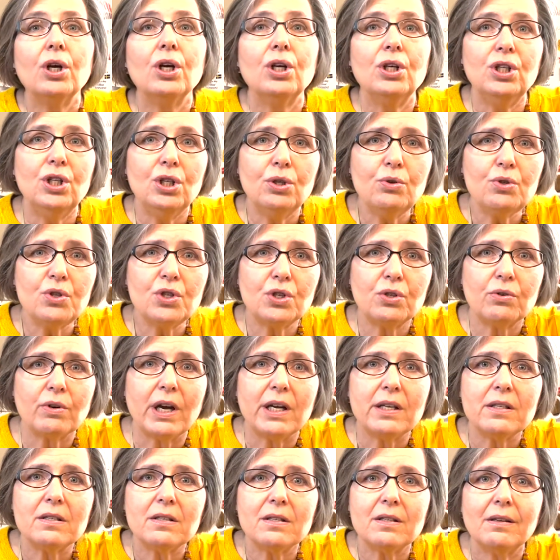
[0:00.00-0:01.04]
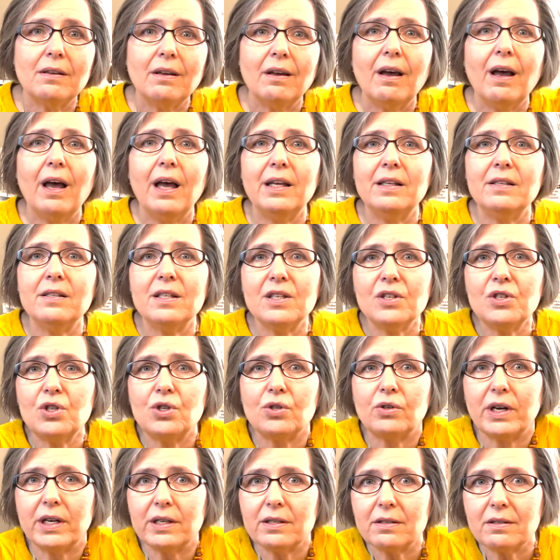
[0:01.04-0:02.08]
eustress and
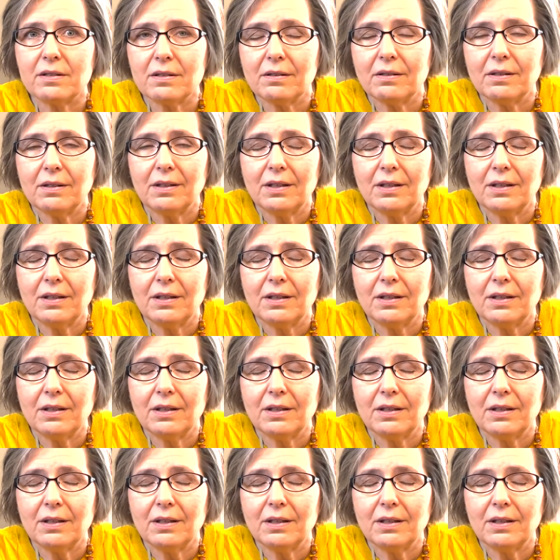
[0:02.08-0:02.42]
distress.